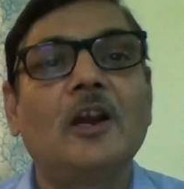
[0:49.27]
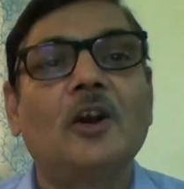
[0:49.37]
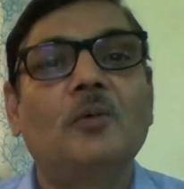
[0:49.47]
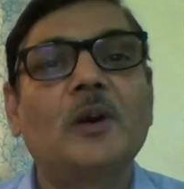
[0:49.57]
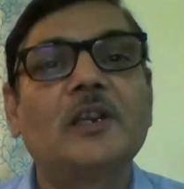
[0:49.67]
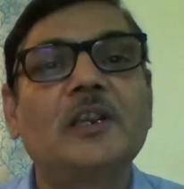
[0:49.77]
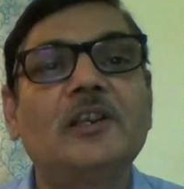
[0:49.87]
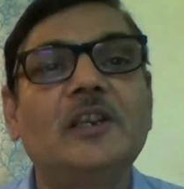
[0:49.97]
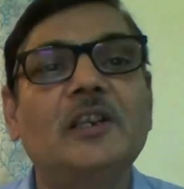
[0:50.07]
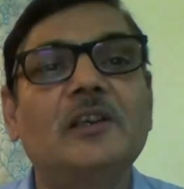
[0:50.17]
What he
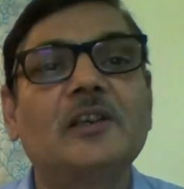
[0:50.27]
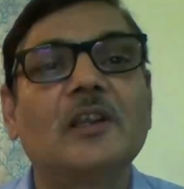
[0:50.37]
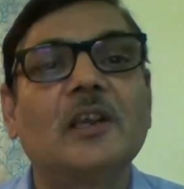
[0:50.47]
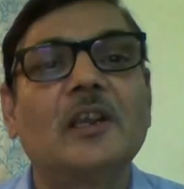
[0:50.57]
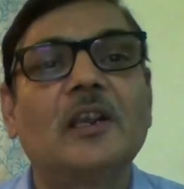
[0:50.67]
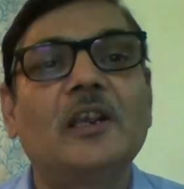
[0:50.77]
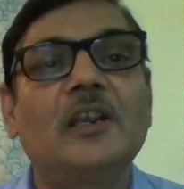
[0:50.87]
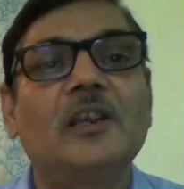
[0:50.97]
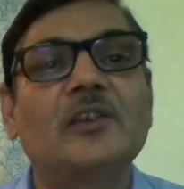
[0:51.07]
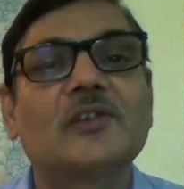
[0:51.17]
did,
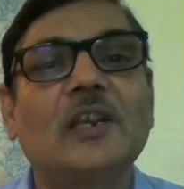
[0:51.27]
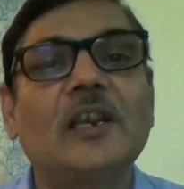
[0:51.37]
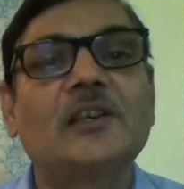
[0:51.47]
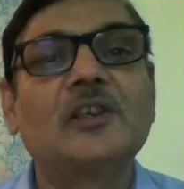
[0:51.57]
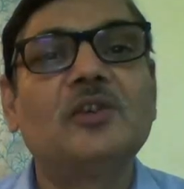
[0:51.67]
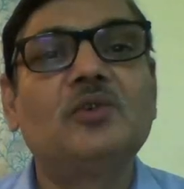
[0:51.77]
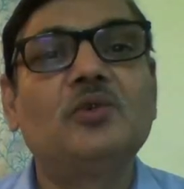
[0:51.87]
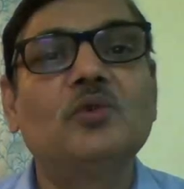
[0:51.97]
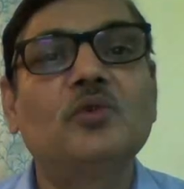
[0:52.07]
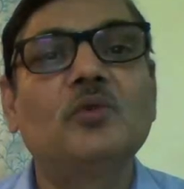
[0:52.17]
he selected
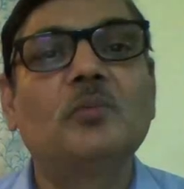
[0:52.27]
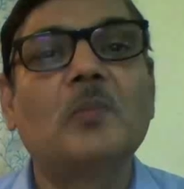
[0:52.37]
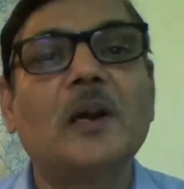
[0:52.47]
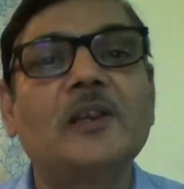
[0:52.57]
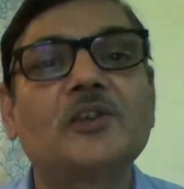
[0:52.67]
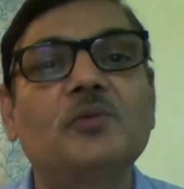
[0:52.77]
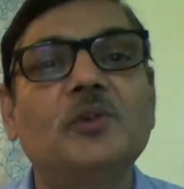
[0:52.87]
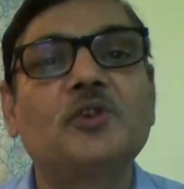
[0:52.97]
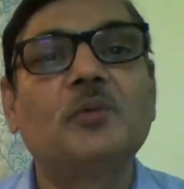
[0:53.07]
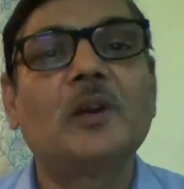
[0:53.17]
two mice
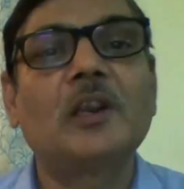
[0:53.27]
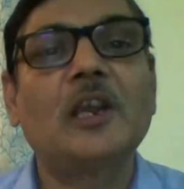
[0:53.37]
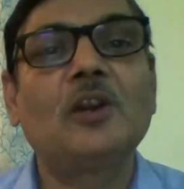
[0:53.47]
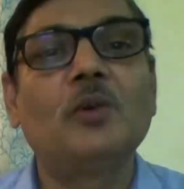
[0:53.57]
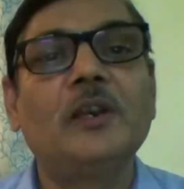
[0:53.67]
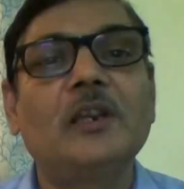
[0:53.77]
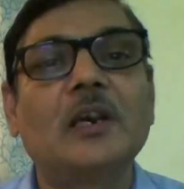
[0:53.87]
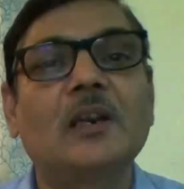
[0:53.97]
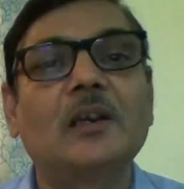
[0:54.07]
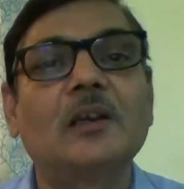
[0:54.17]
which were yellow in
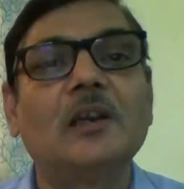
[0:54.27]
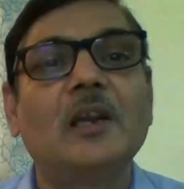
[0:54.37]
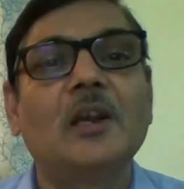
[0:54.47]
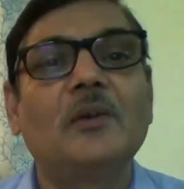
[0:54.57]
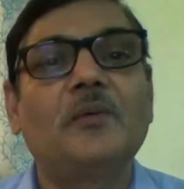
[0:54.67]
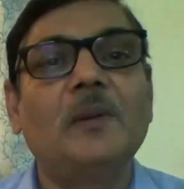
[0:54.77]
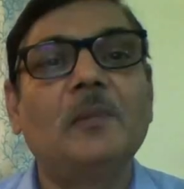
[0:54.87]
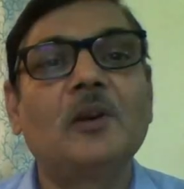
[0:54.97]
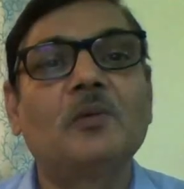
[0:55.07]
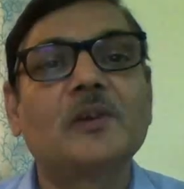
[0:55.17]
color.
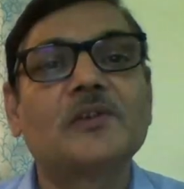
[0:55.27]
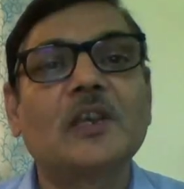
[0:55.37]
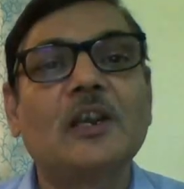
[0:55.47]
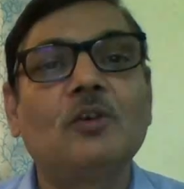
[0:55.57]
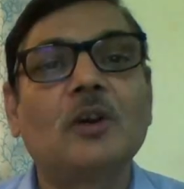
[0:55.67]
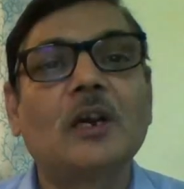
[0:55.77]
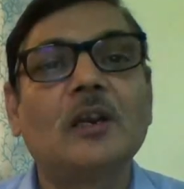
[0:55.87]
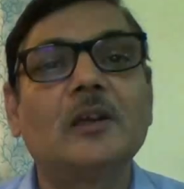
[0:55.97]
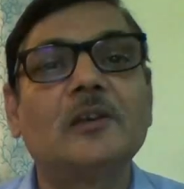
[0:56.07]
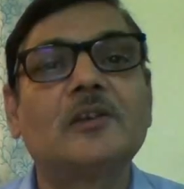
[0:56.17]
Female was yellow
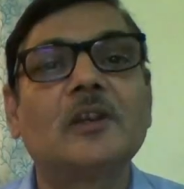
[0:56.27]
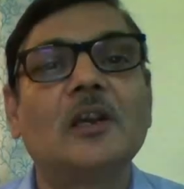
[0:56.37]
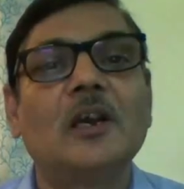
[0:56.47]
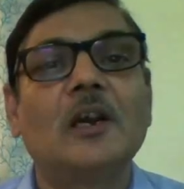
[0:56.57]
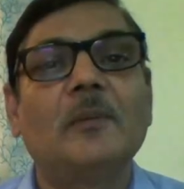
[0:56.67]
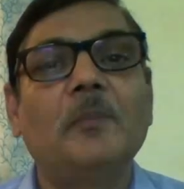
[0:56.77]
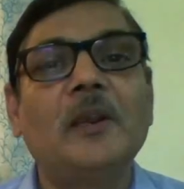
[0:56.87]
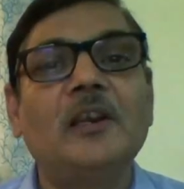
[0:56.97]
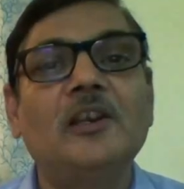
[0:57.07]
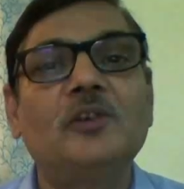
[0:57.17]
colored,
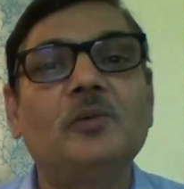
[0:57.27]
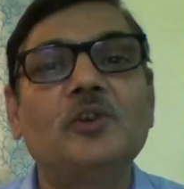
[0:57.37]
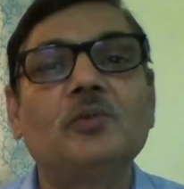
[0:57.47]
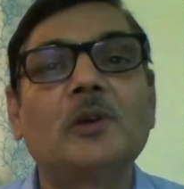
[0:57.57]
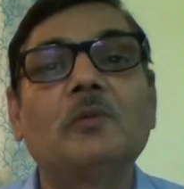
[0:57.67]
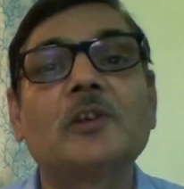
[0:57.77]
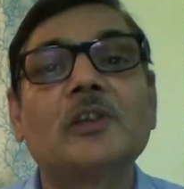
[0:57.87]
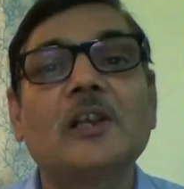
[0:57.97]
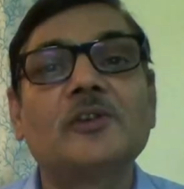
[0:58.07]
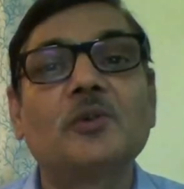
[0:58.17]
male individual was
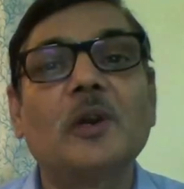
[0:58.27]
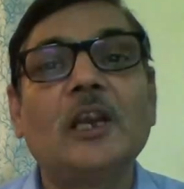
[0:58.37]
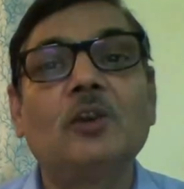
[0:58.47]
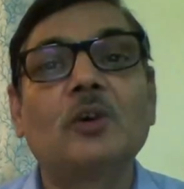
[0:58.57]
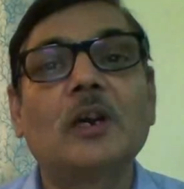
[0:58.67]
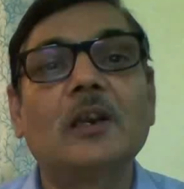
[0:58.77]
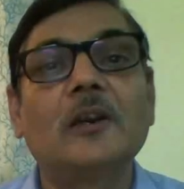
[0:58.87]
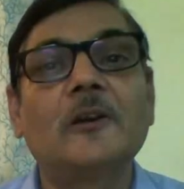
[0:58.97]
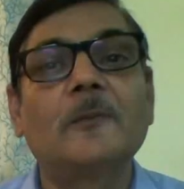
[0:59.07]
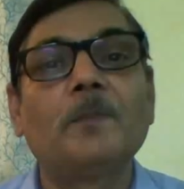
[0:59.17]
also yellow
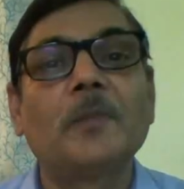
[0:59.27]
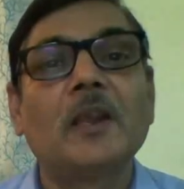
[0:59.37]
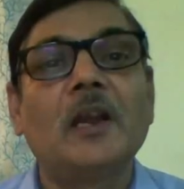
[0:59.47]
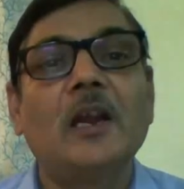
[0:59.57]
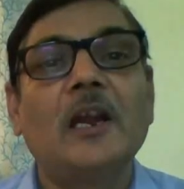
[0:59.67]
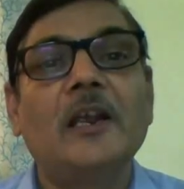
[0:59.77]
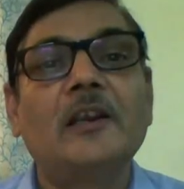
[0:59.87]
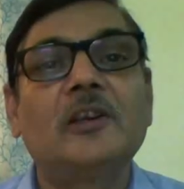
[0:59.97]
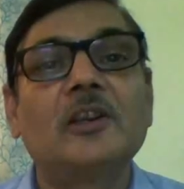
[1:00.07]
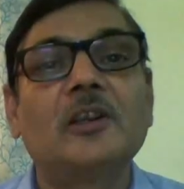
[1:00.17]
colored.
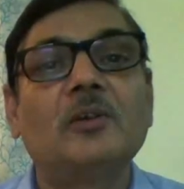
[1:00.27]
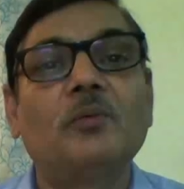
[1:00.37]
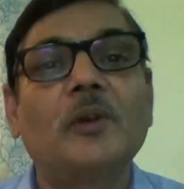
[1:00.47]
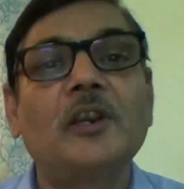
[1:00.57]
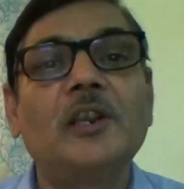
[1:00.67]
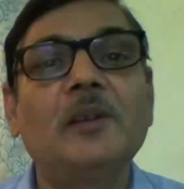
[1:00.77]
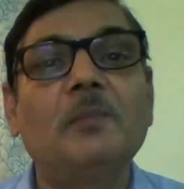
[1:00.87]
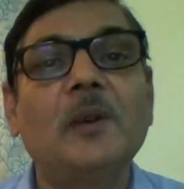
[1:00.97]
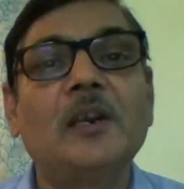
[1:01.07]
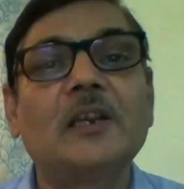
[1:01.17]
And when he
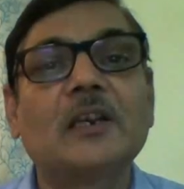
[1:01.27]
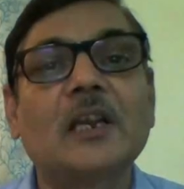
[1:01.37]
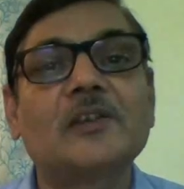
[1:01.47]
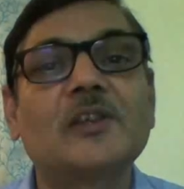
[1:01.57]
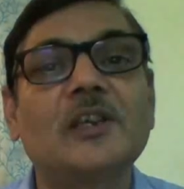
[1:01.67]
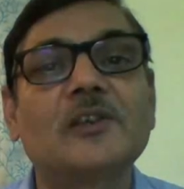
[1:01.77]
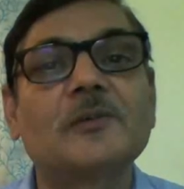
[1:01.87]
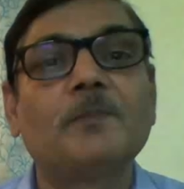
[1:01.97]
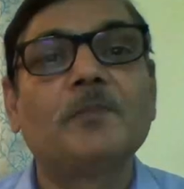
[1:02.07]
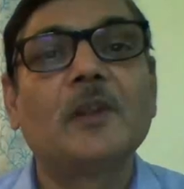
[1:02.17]
made crosses,
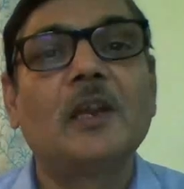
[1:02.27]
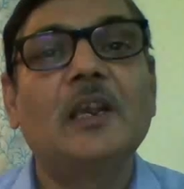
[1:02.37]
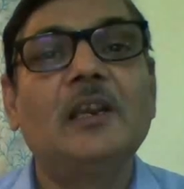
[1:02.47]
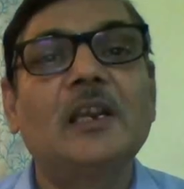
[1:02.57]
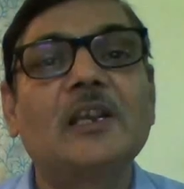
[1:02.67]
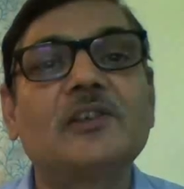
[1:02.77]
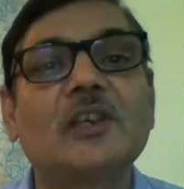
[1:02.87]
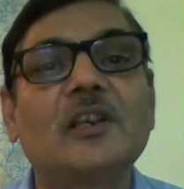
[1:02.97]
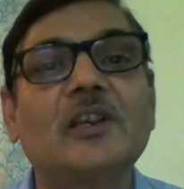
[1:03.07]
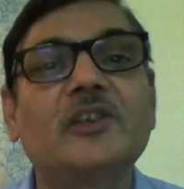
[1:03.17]
in next
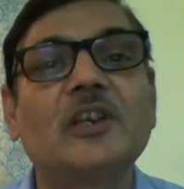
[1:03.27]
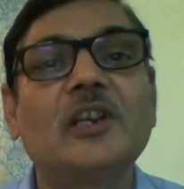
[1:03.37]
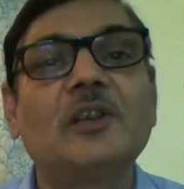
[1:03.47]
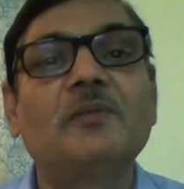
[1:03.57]
generation he